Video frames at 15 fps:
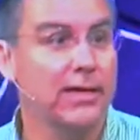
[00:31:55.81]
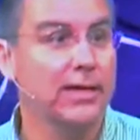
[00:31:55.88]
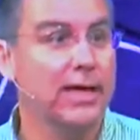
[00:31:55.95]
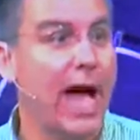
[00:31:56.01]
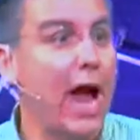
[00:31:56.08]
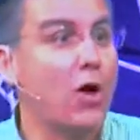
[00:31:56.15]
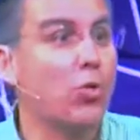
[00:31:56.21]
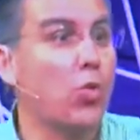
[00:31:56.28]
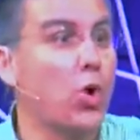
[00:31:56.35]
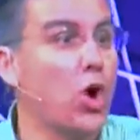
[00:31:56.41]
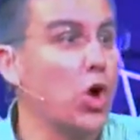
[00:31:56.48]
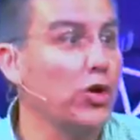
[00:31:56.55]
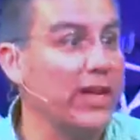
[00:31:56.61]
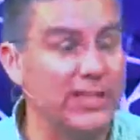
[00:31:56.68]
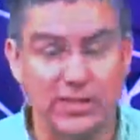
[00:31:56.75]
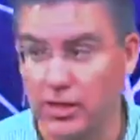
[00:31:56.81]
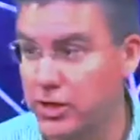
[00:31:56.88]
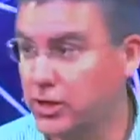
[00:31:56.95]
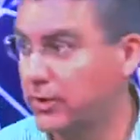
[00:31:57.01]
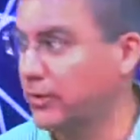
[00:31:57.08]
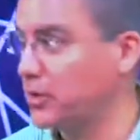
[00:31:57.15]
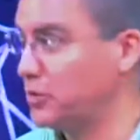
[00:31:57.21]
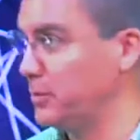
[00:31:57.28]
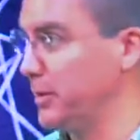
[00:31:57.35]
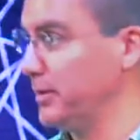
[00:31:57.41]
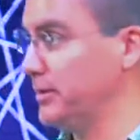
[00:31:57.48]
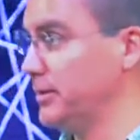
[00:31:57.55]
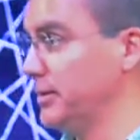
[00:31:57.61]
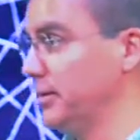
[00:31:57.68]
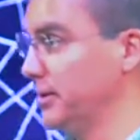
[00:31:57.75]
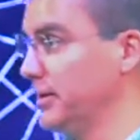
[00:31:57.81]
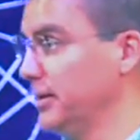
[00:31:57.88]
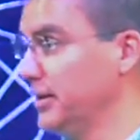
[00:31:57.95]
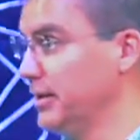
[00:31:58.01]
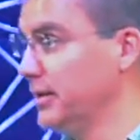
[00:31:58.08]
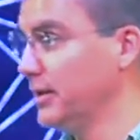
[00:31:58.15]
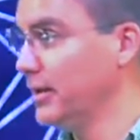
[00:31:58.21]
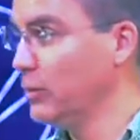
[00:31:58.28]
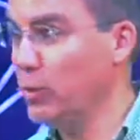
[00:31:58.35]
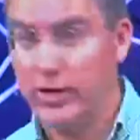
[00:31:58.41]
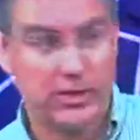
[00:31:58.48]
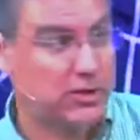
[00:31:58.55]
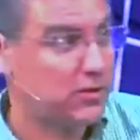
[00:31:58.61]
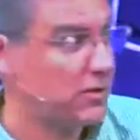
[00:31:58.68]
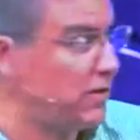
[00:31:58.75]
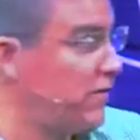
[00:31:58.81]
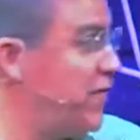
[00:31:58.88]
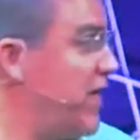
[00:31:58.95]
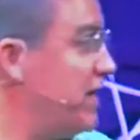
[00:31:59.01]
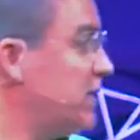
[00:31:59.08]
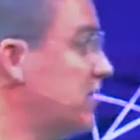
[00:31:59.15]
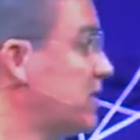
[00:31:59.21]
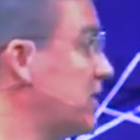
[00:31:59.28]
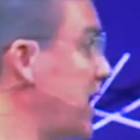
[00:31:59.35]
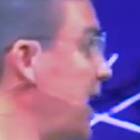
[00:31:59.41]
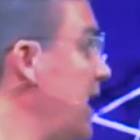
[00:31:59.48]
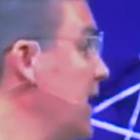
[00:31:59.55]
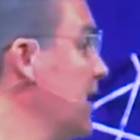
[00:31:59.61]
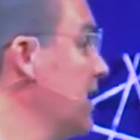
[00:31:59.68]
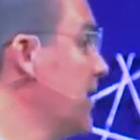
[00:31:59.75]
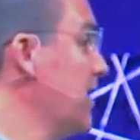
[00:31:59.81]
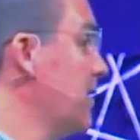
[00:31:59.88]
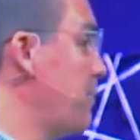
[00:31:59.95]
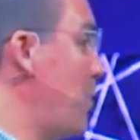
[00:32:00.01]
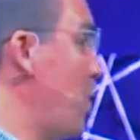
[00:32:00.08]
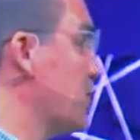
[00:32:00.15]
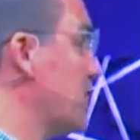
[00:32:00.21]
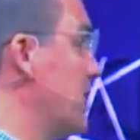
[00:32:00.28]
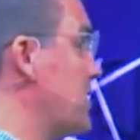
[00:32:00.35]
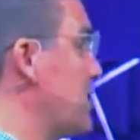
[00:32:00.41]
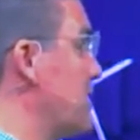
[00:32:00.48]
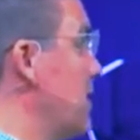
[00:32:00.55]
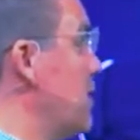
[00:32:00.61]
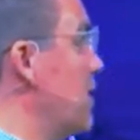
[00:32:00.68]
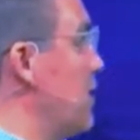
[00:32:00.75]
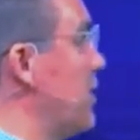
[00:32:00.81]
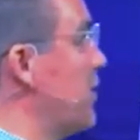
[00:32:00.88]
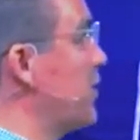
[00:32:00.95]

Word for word: Our world needs encouragement. What does Ephesians say? Paul says in the